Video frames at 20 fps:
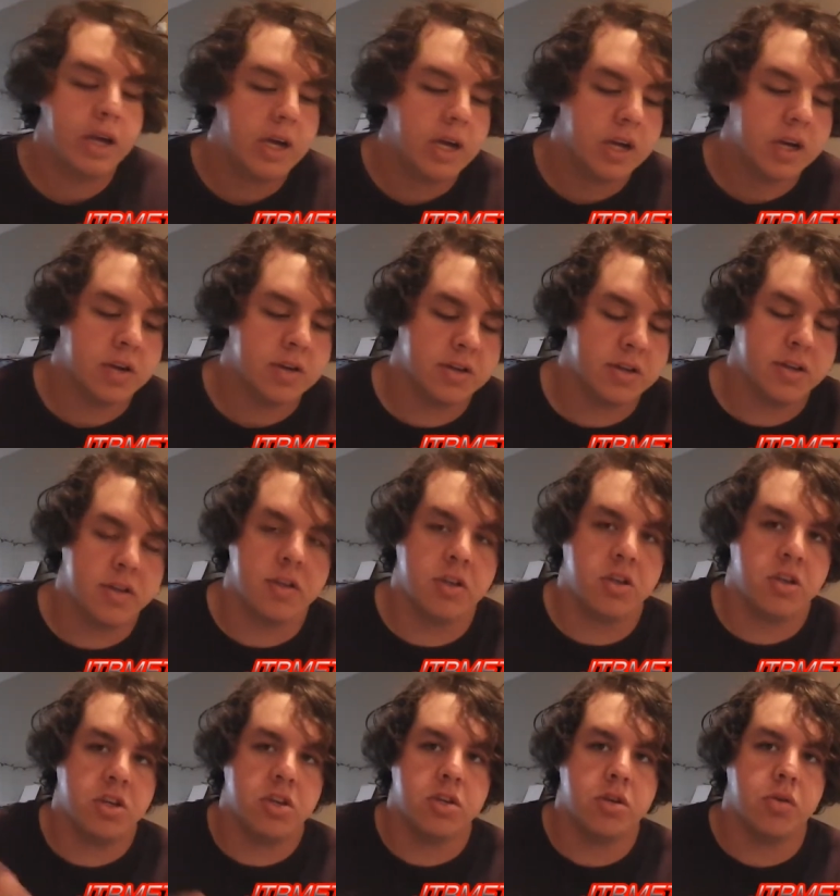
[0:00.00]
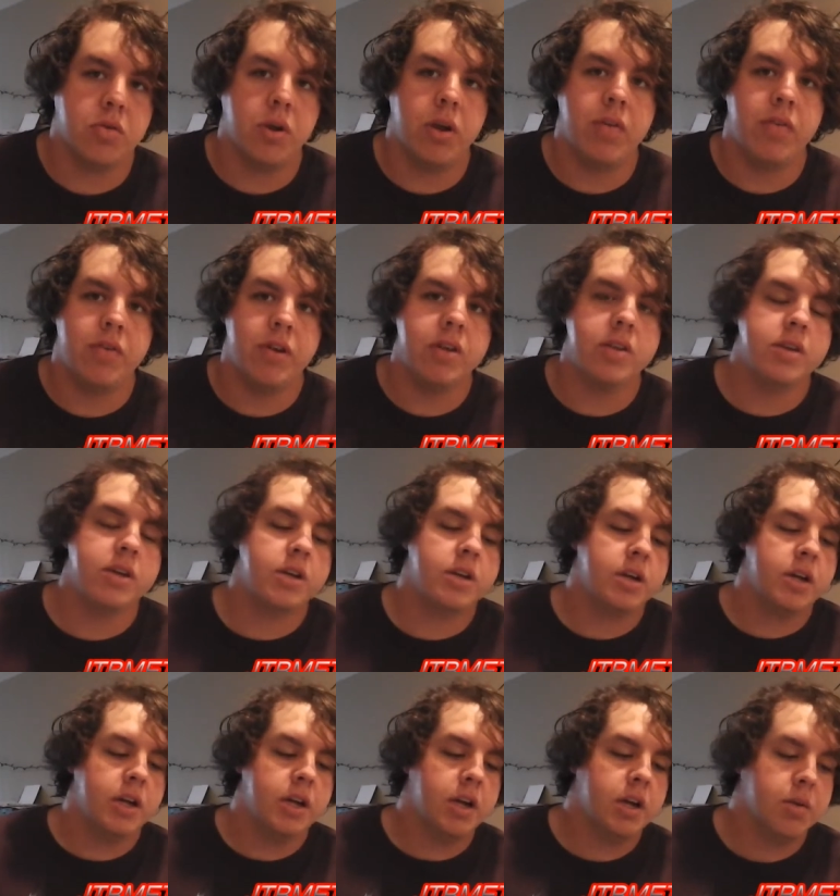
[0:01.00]
because this is just a revisit,
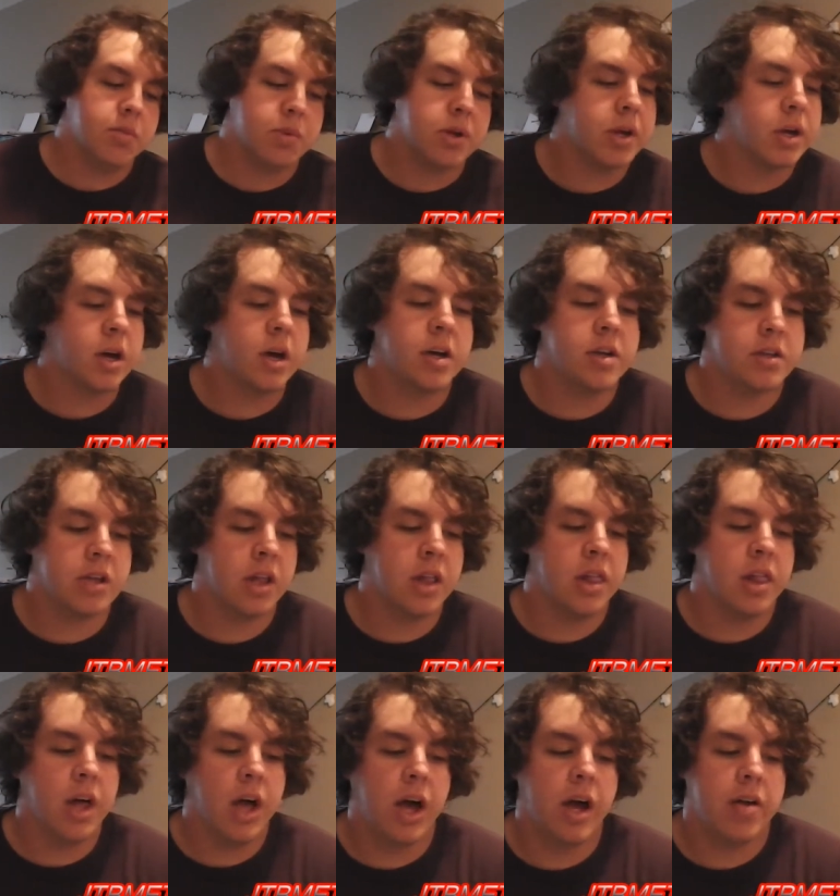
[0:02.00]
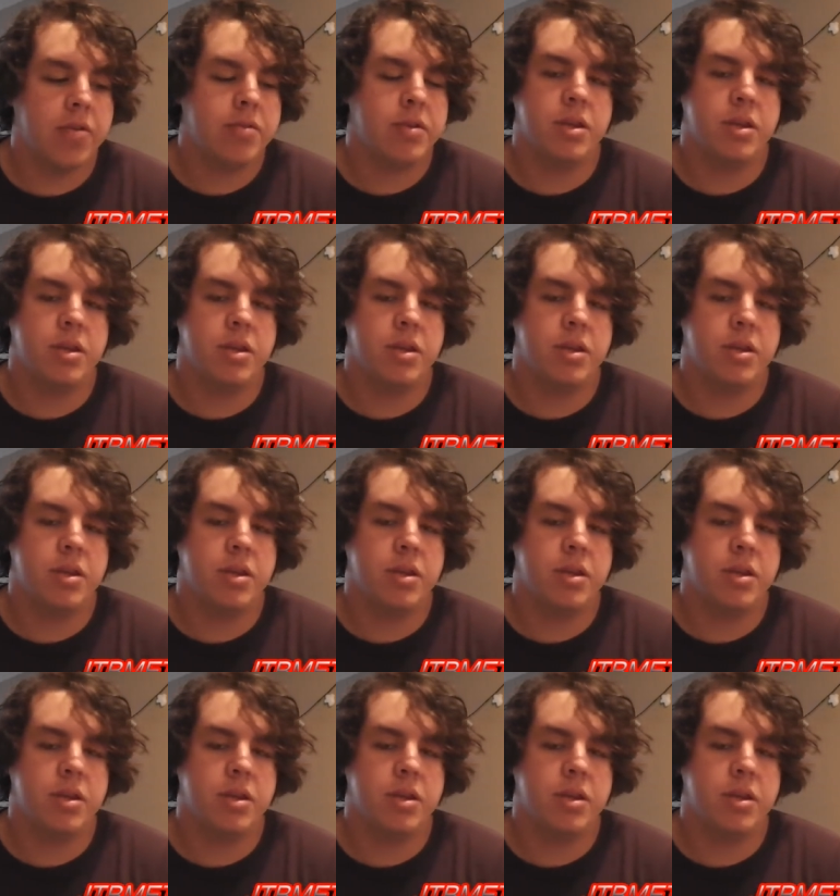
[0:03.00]
because a lot of